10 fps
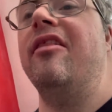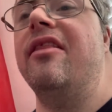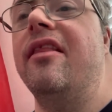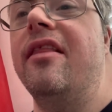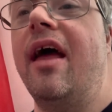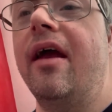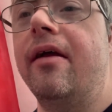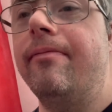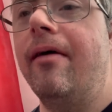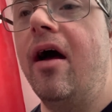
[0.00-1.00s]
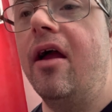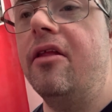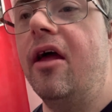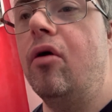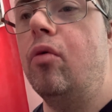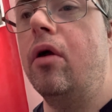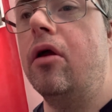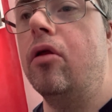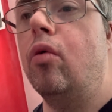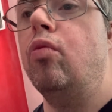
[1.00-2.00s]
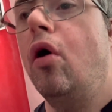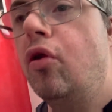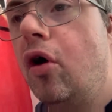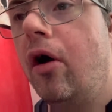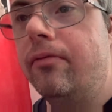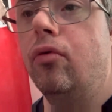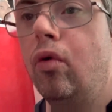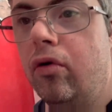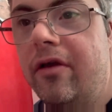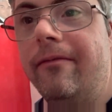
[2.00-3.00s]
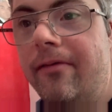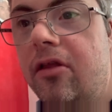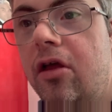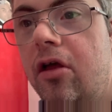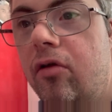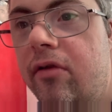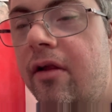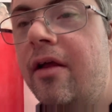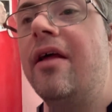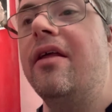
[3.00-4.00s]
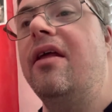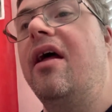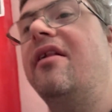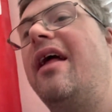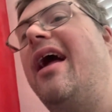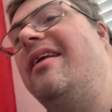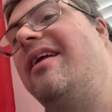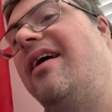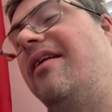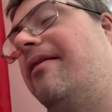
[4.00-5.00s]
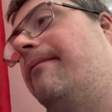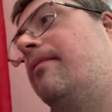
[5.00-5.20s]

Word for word: Next Friday, we're going to one-off walking videos. Yes, and then